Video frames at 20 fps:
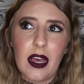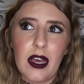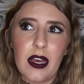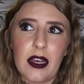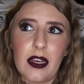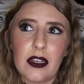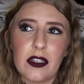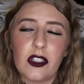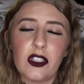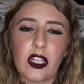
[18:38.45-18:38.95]

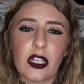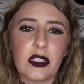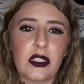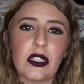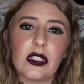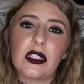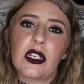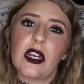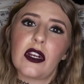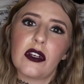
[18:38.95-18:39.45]
uh,
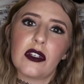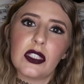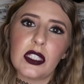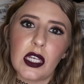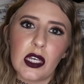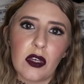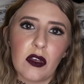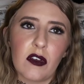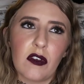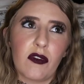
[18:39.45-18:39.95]
Jessie's
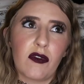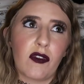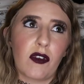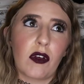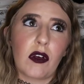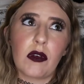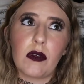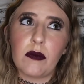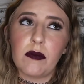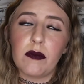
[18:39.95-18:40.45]
Carousel.
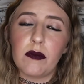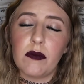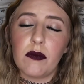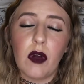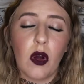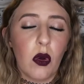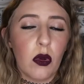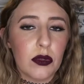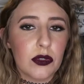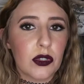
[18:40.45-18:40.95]
For
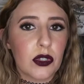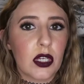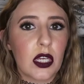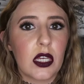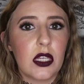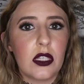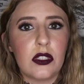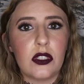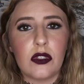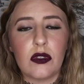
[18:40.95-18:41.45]
older
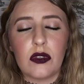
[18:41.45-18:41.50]
kids,